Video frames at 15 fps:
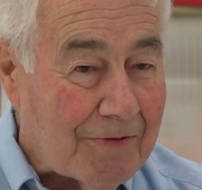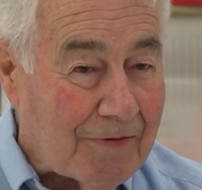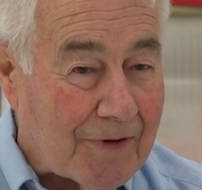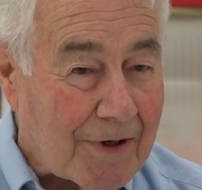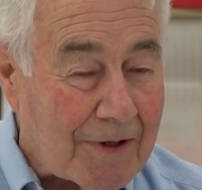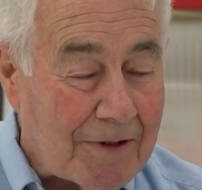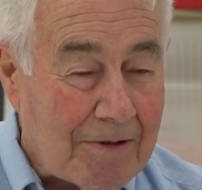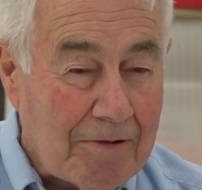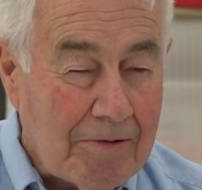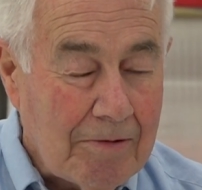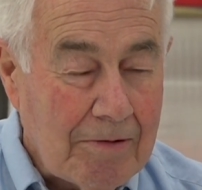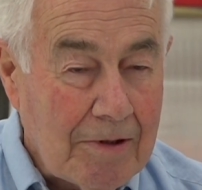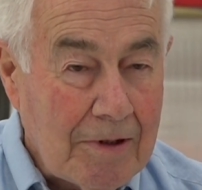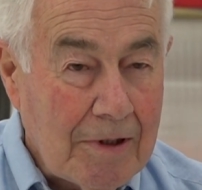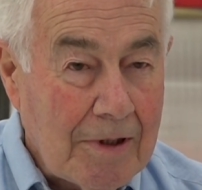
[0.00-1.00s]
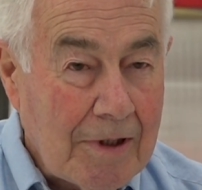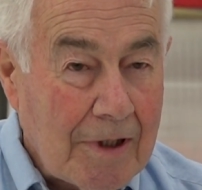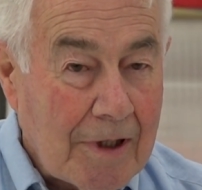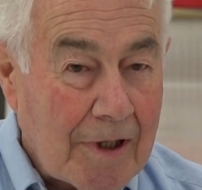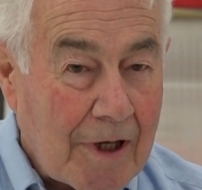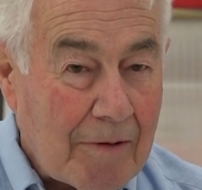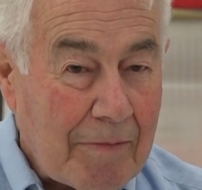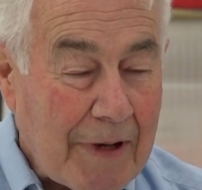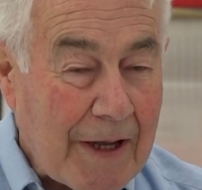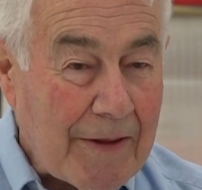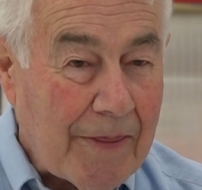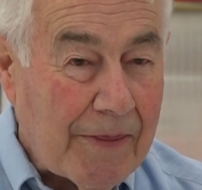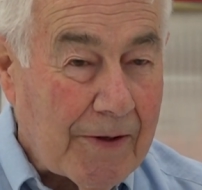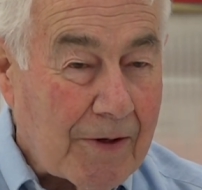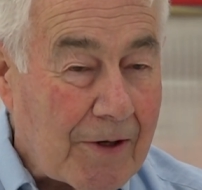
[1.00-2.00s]
for
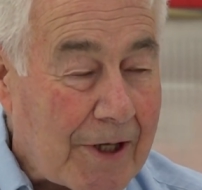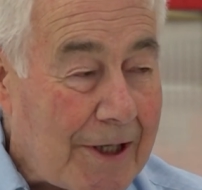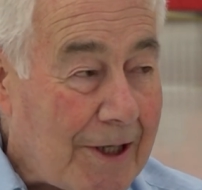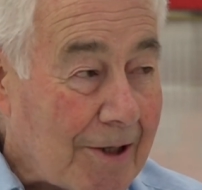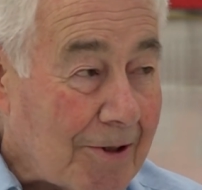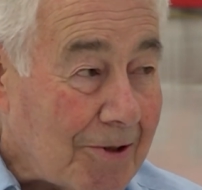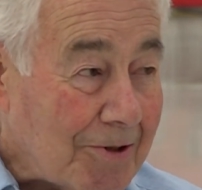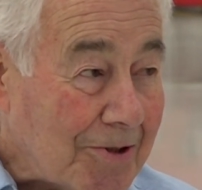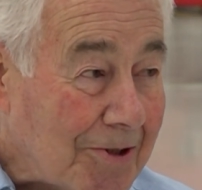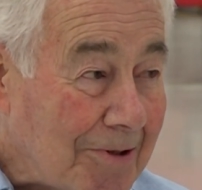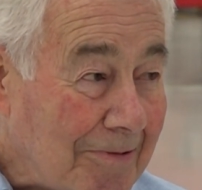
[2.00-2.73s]
about 30 years.